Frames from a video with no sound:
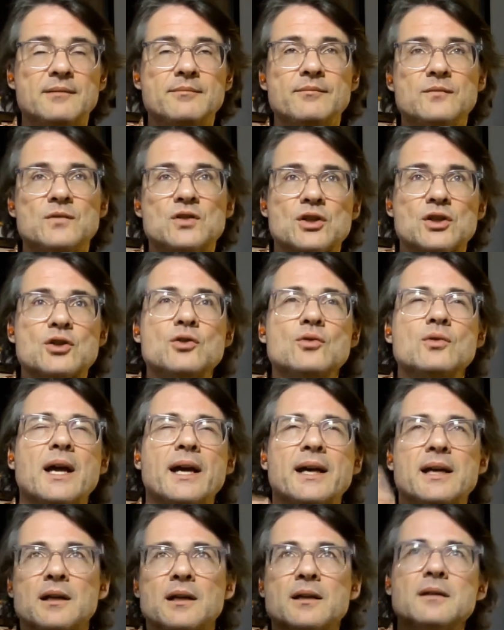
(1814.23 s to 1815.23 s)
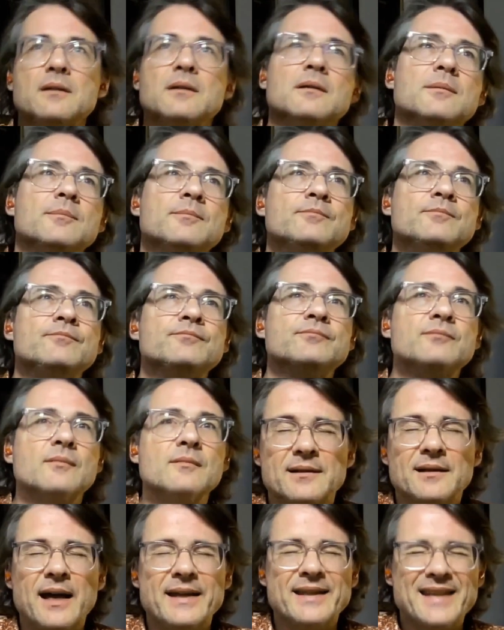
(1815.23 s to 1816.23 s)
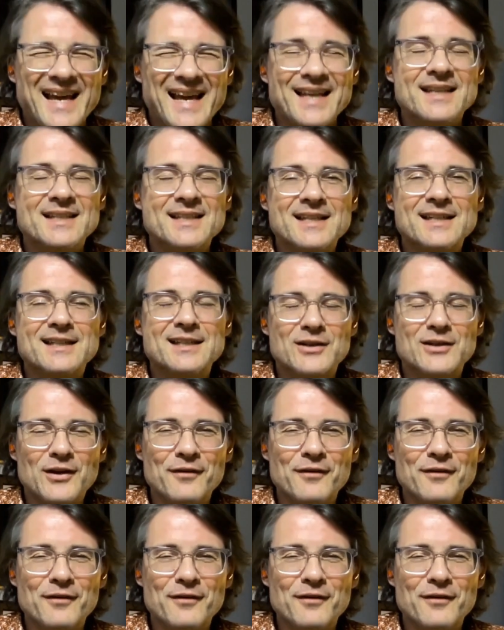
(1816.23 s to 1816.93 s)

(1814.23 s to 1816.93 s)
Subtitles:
just do like a little analysis